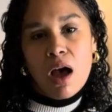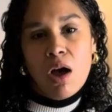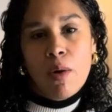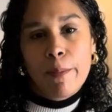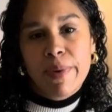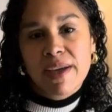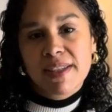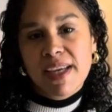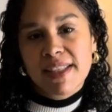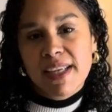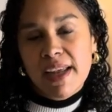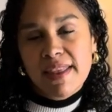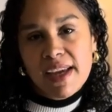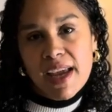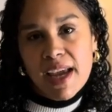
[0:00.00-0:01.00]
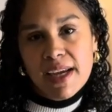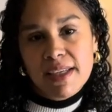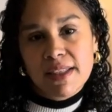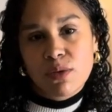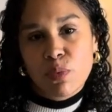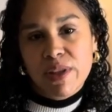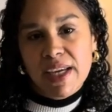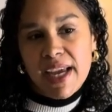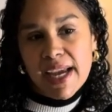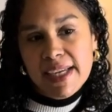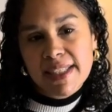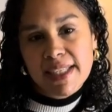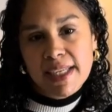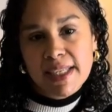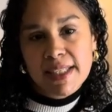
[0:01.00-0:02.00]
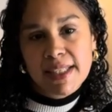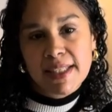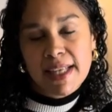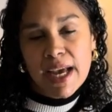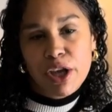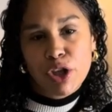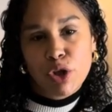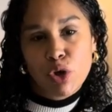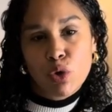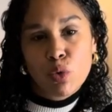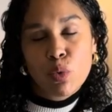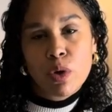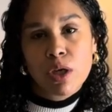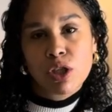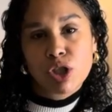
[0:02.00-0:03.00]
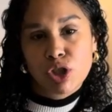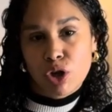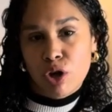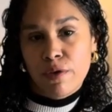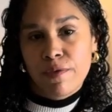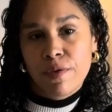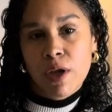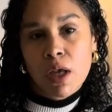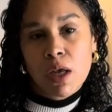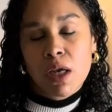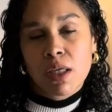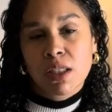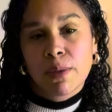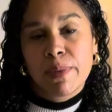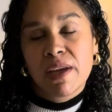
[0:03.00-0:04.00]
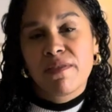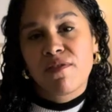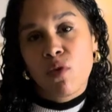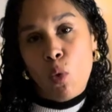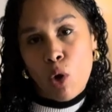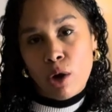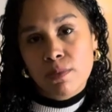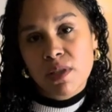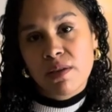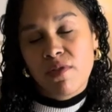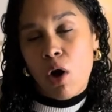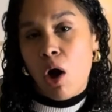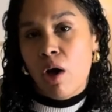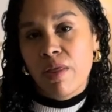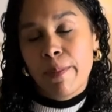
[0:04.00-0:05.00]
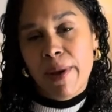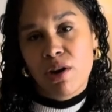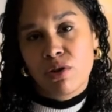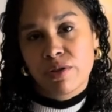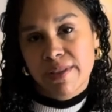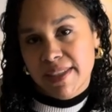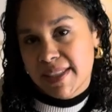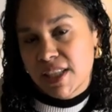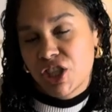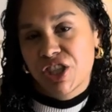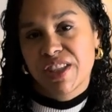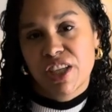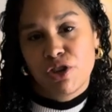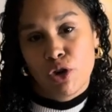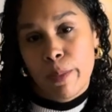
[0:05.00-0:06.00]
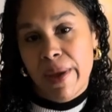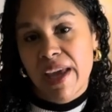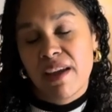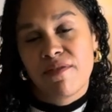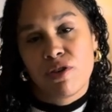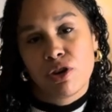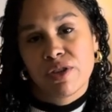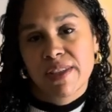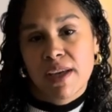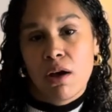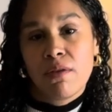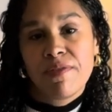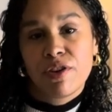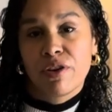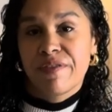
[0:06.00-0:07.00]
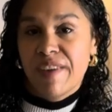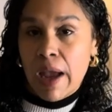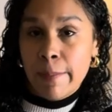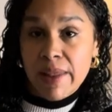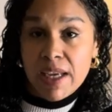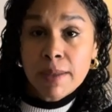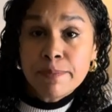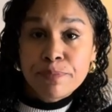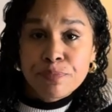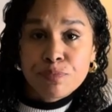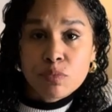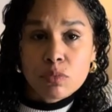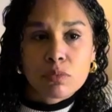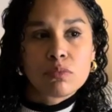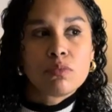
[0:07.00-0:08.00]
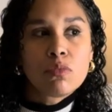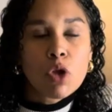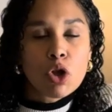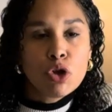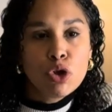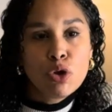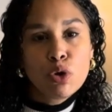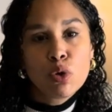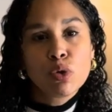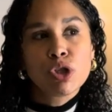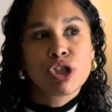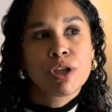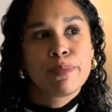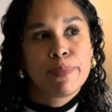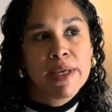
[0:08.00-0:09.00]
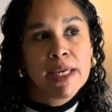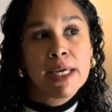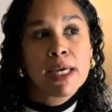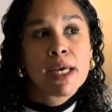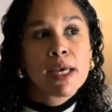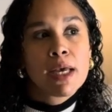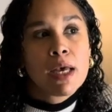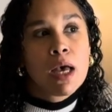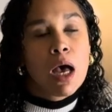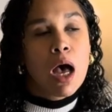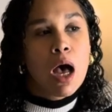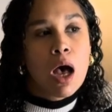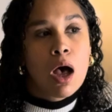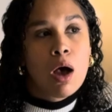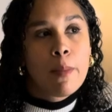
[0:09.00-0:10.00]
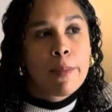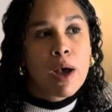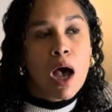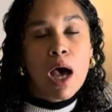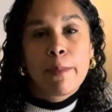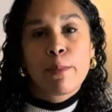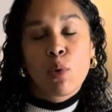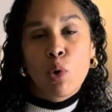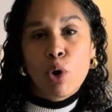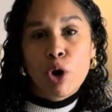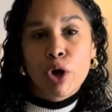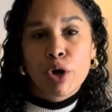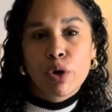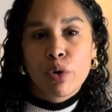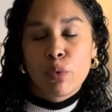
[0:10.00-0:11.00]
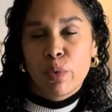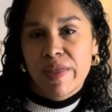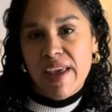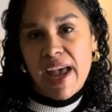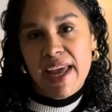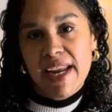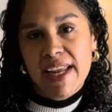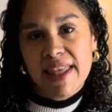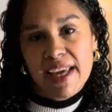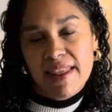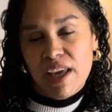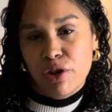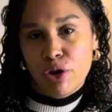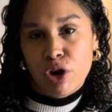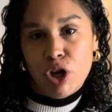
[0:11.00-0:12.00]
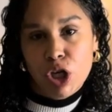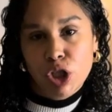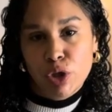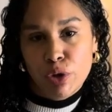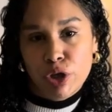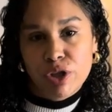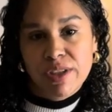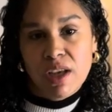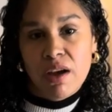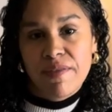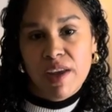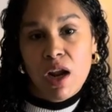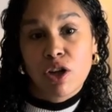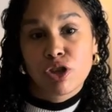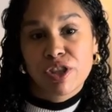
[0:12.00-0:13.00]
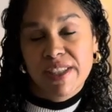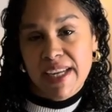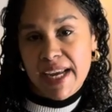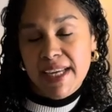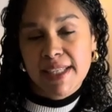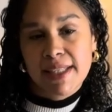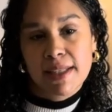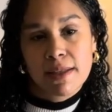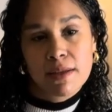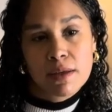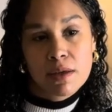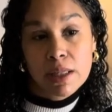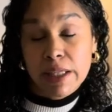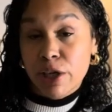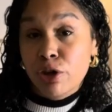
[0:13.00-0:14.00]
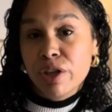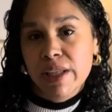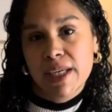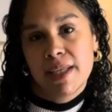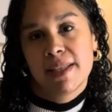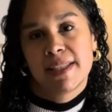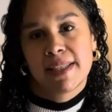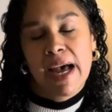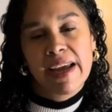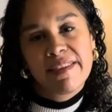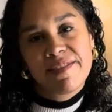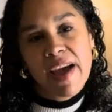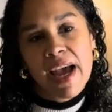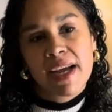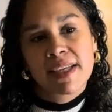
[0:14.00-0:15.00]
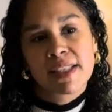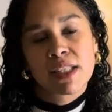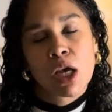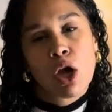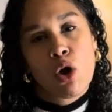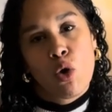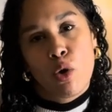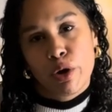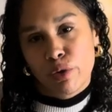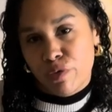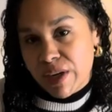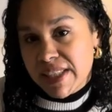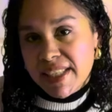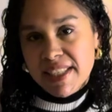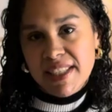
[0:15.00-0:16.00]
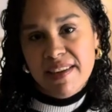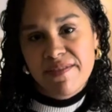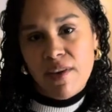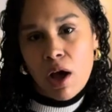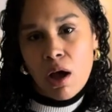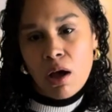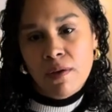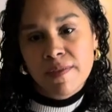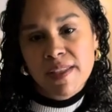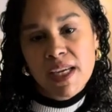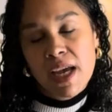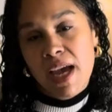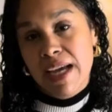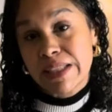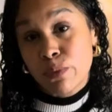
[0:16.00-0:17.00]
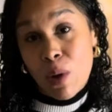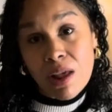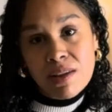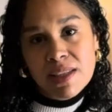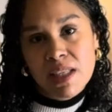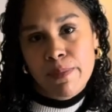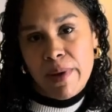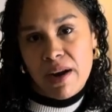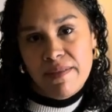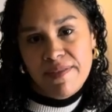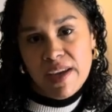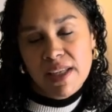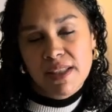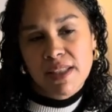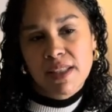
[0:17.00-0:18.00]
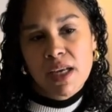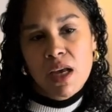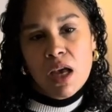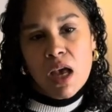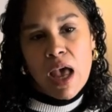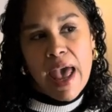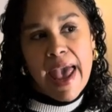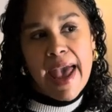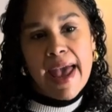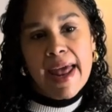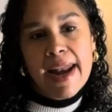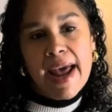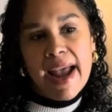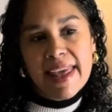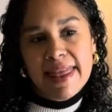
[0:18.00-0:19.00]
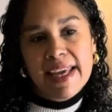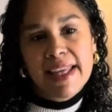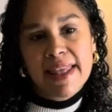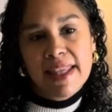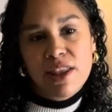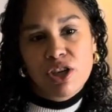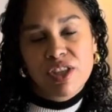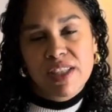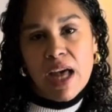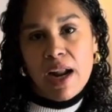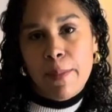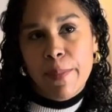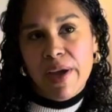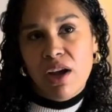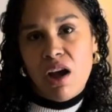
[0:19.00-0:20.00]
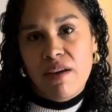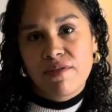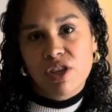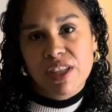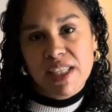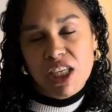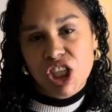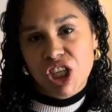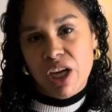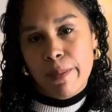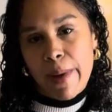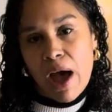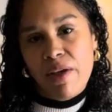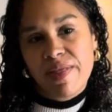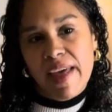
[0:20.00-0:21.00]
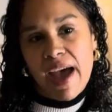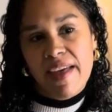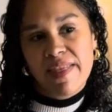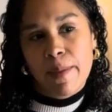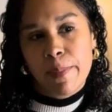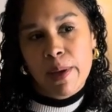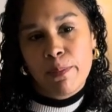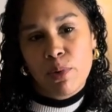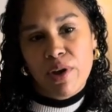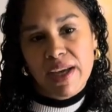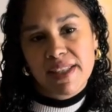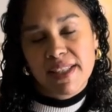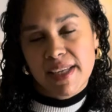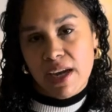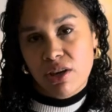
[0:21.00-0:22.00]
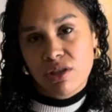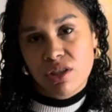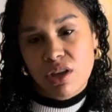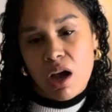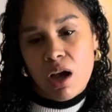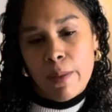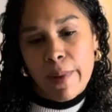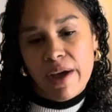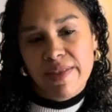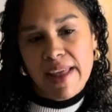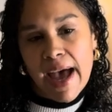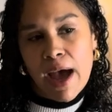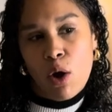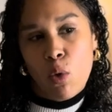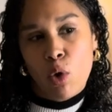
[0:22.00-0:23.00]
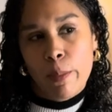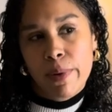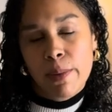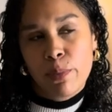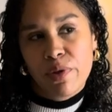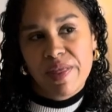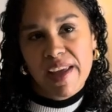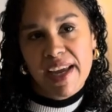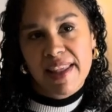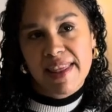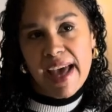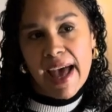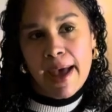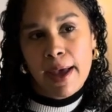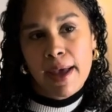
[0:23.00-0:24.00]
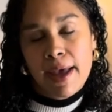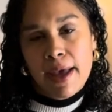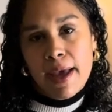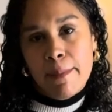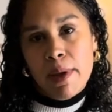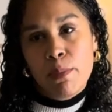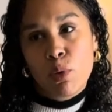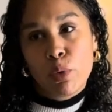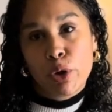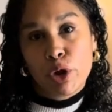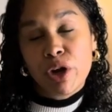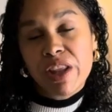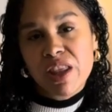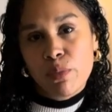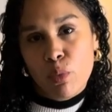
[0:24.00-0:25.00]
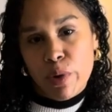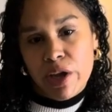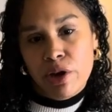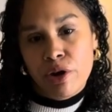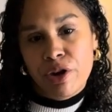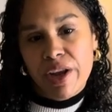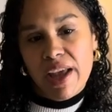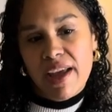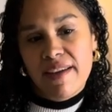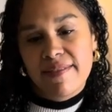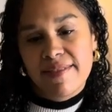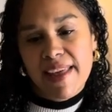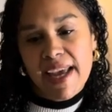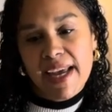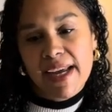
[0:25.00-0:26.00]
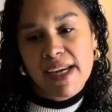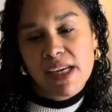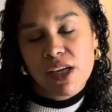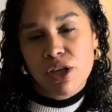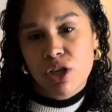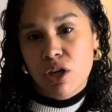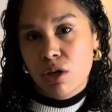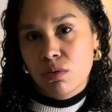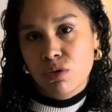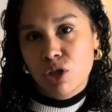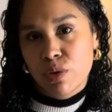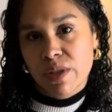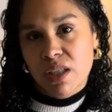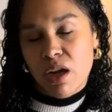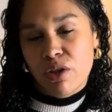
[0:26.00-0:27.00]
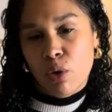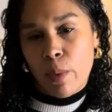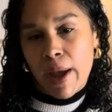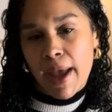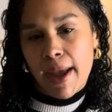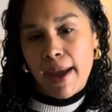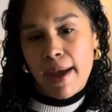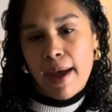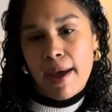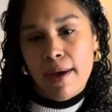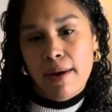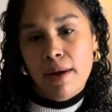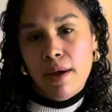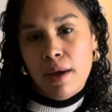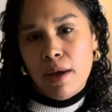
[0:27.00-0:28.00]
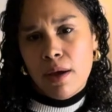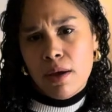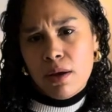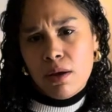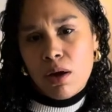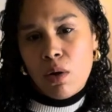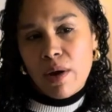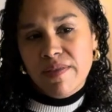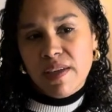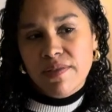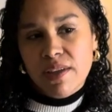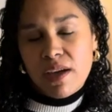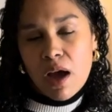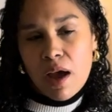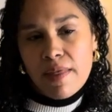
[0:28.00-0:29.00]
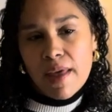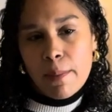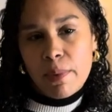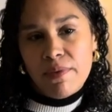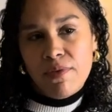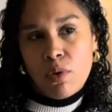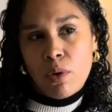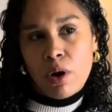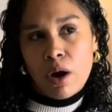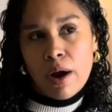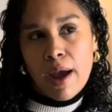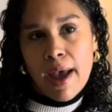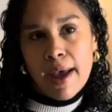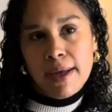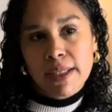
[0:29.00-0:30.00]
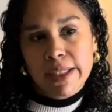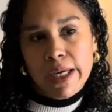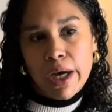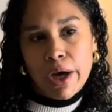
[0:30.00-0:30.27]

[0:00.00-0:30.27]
because that's not the case. What the case is that you deserve to be informed of all the medical decisions that you're making for yourself and your family. You should be on board with anything that you're going to do to yourself and understand clearly the side effects or the risks involved, as well as the benefits. And I think that there's not a big conversation about that people get scared to talk about that, or people think that people will look at them weird if they, choose another way. And, I've definitely gotten that before. And